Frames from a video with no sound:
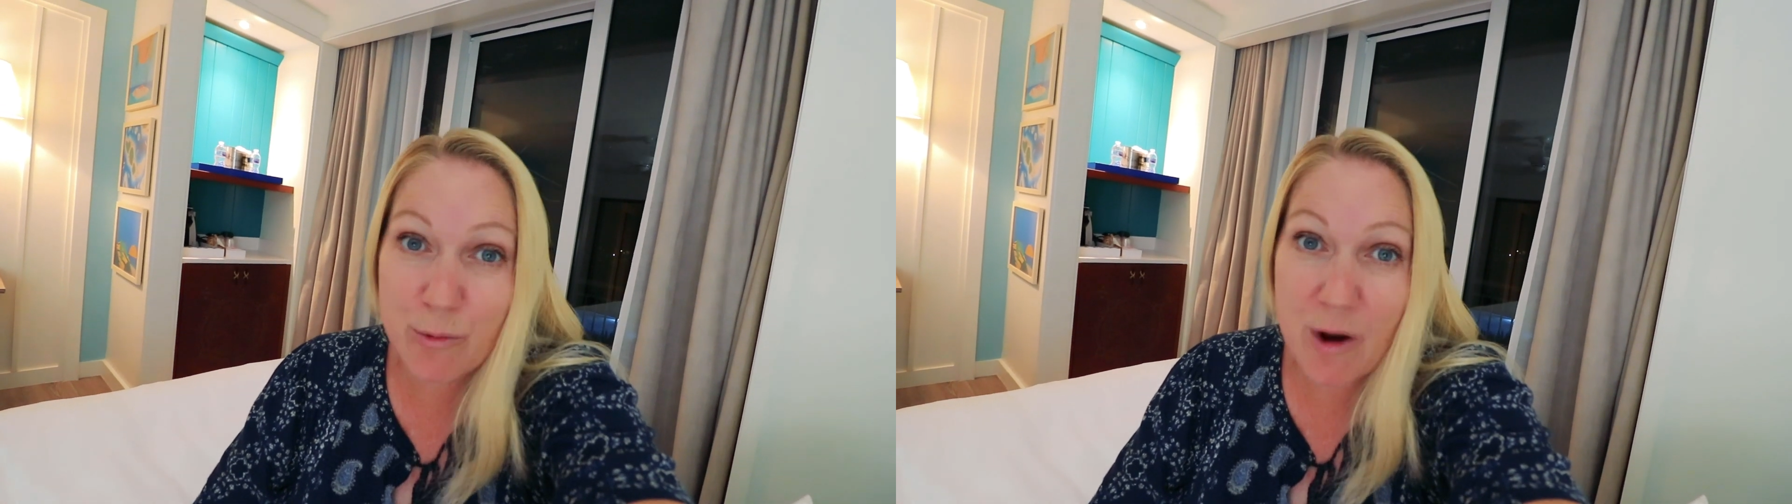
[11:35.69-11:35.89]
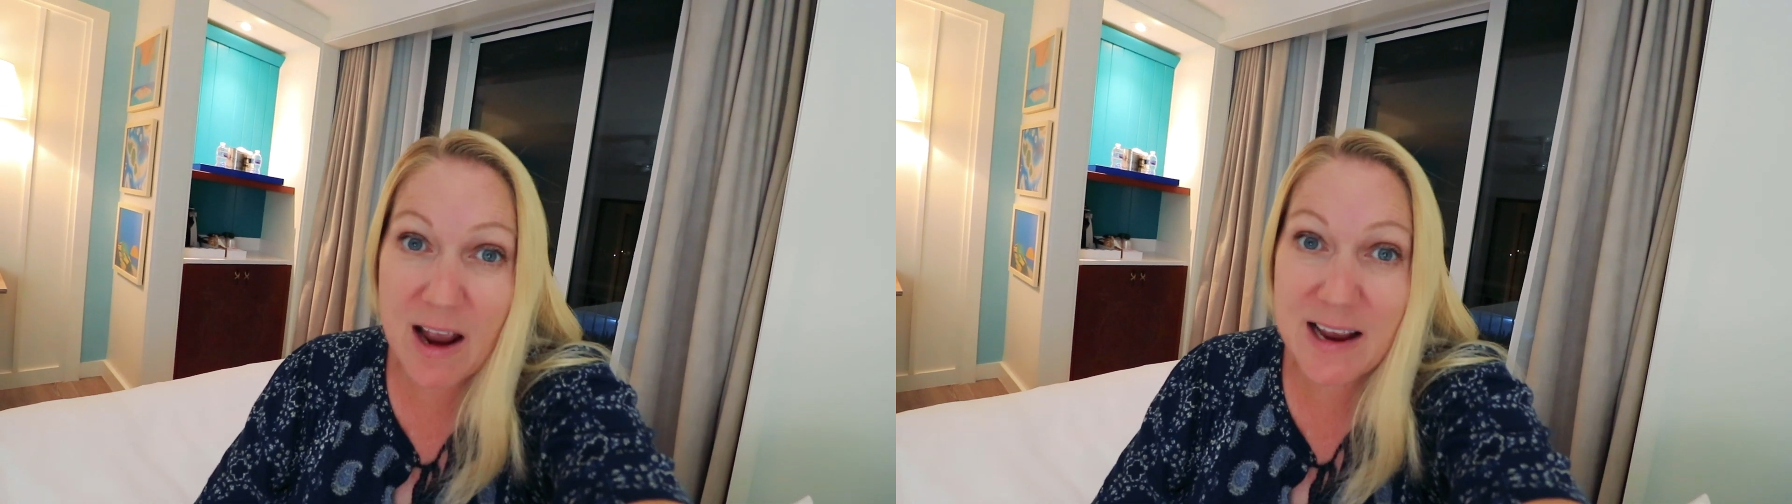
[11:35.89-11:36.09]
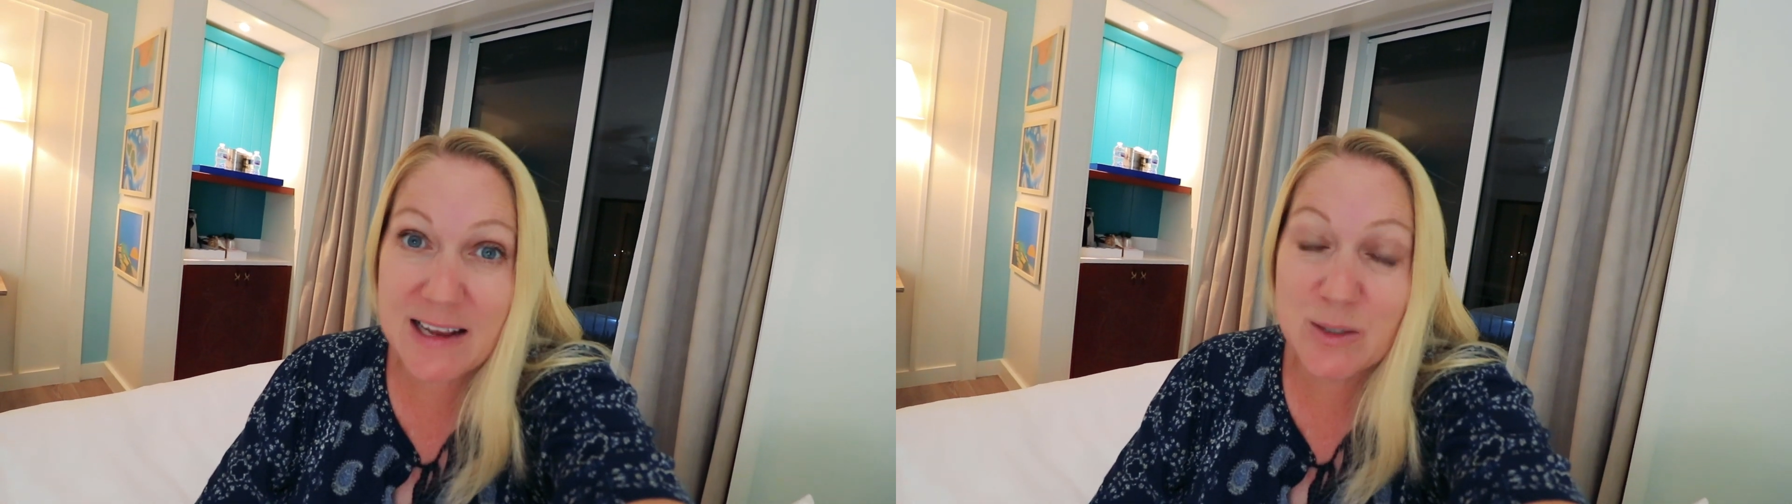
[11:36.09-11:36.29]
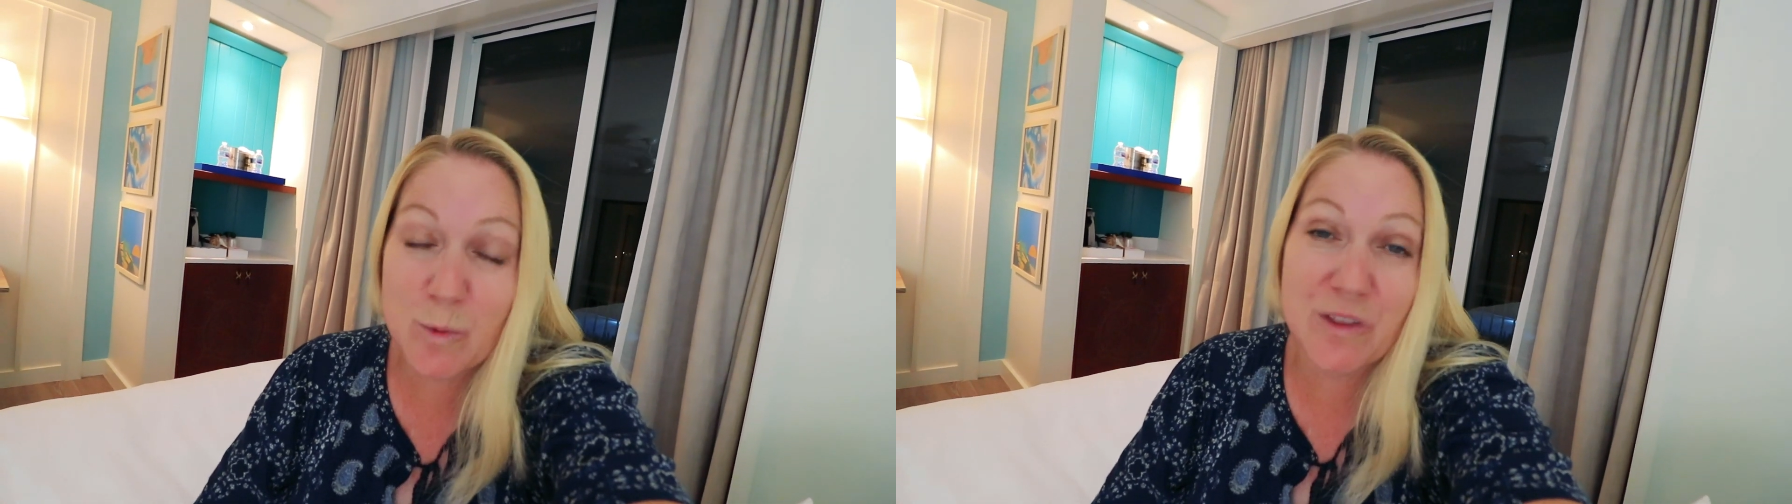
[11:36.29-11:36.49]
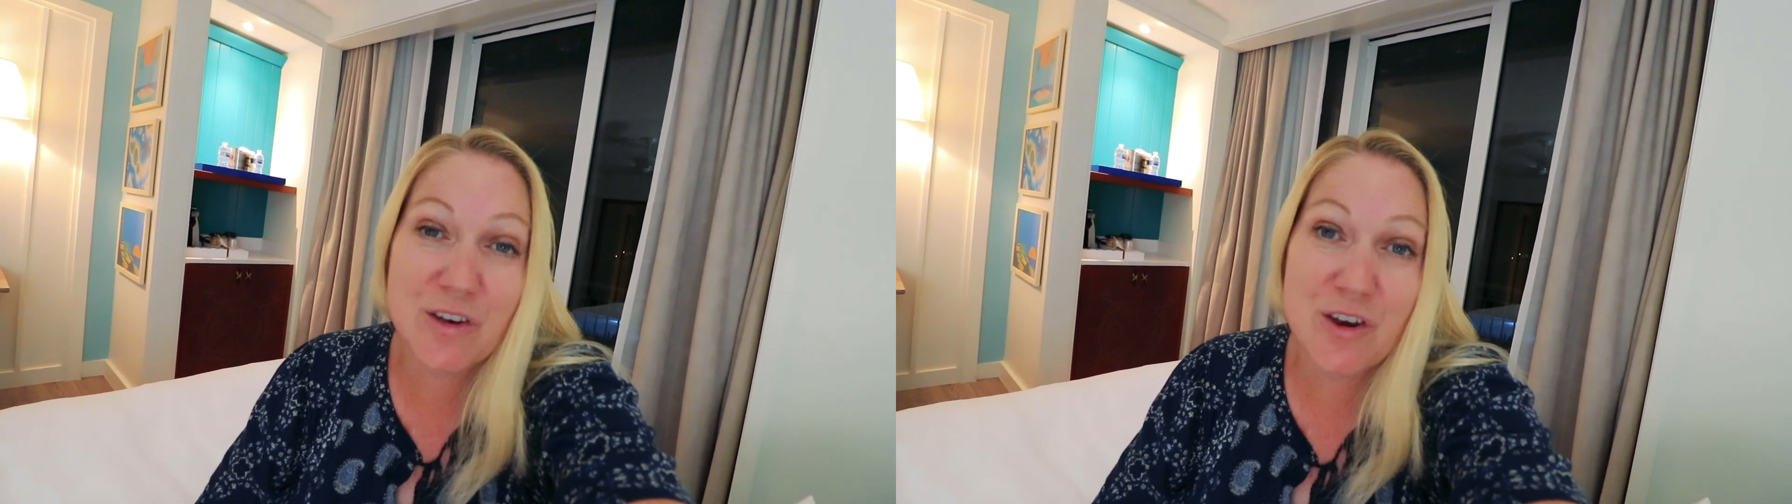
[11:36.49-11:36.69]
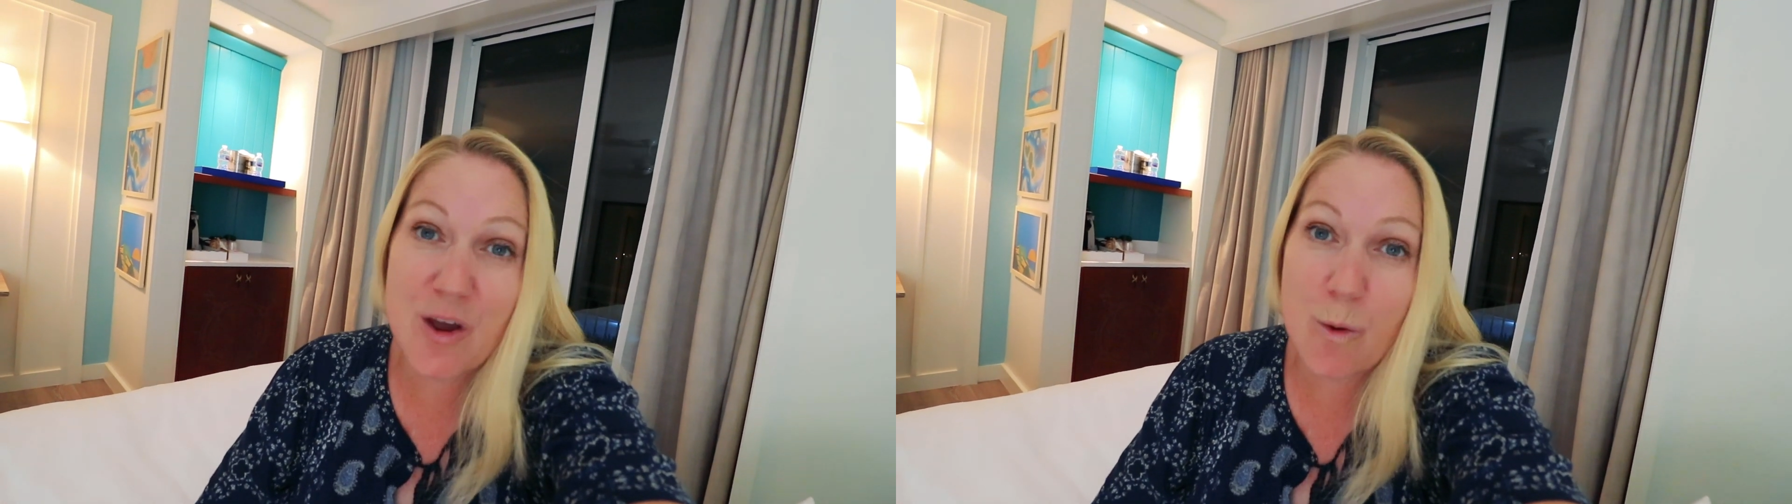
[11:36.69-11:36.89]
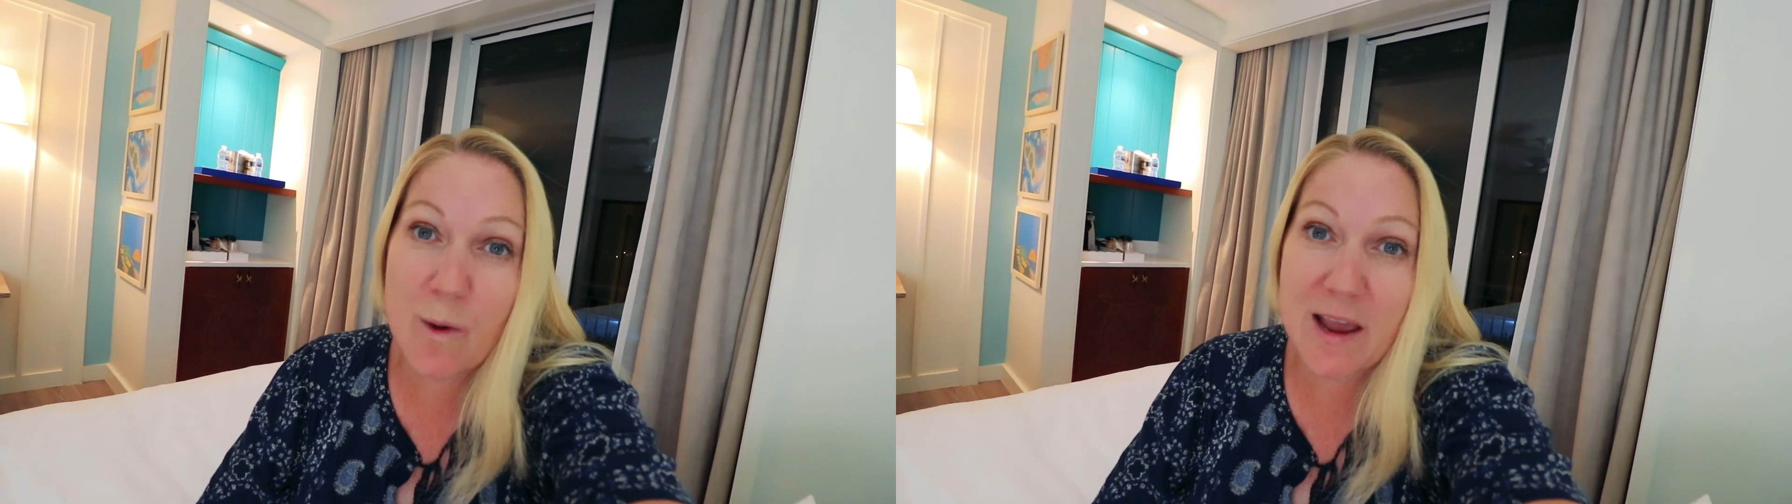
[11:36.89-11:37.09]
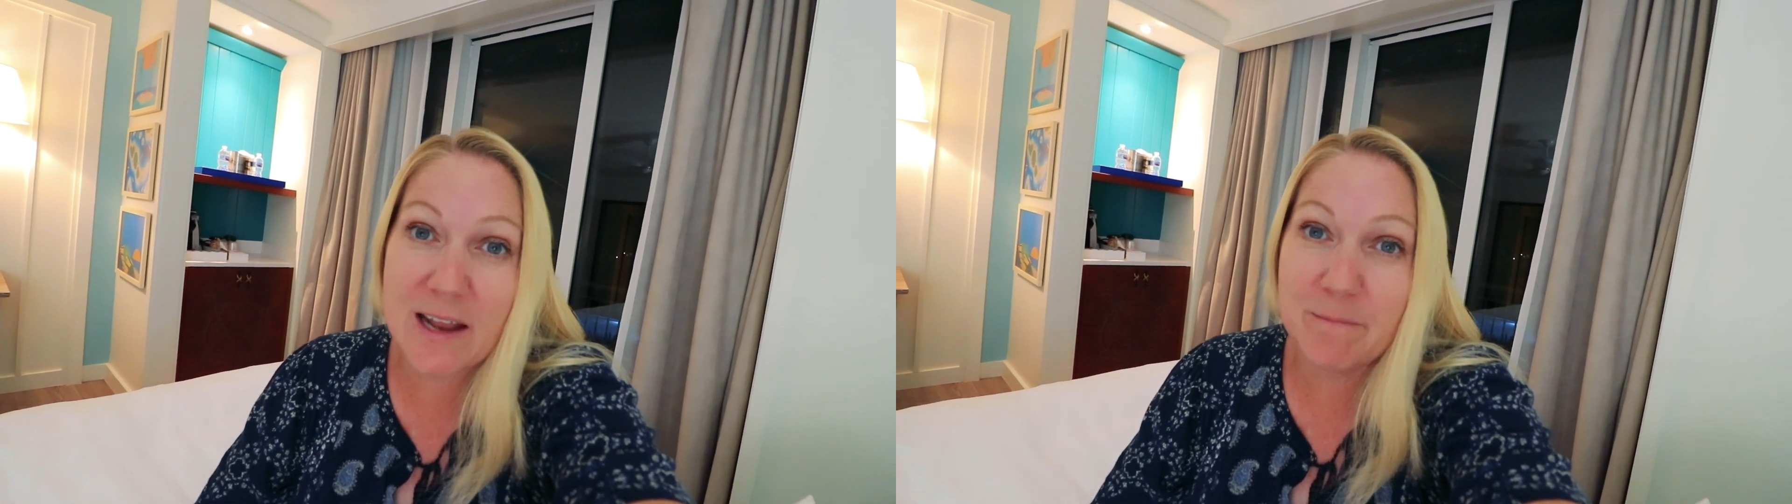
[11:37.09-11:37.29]
rides with no
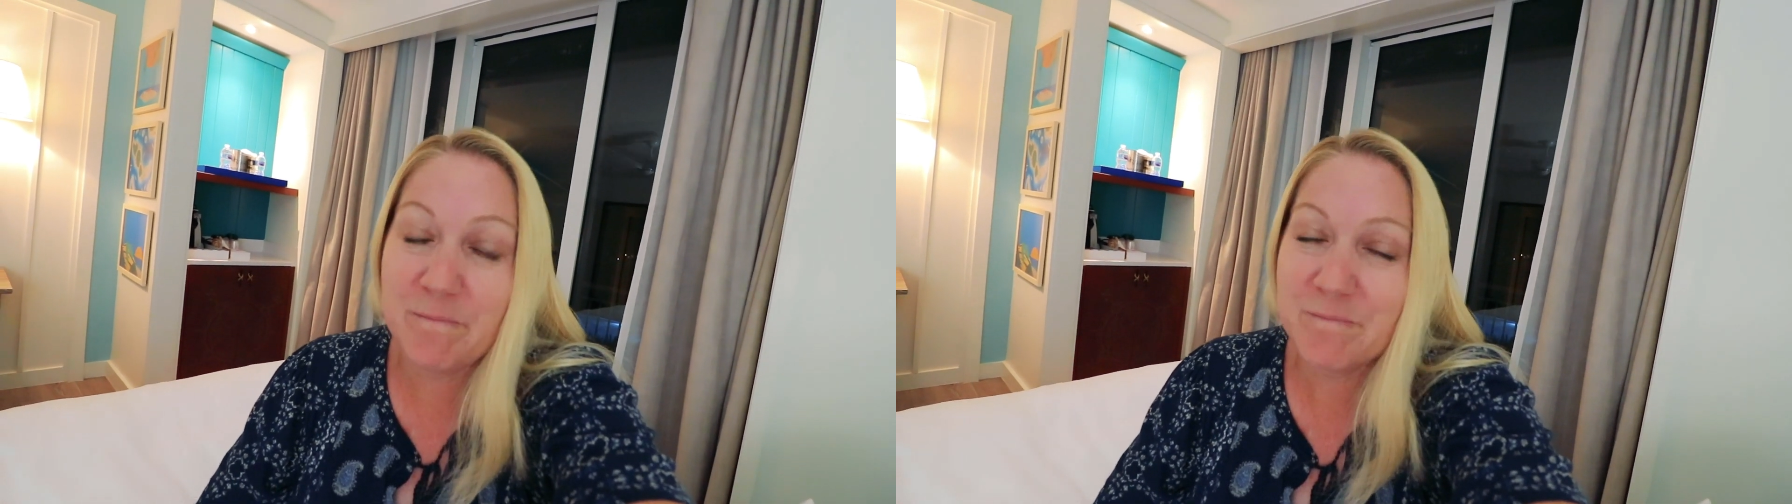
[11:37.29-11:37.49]
wait.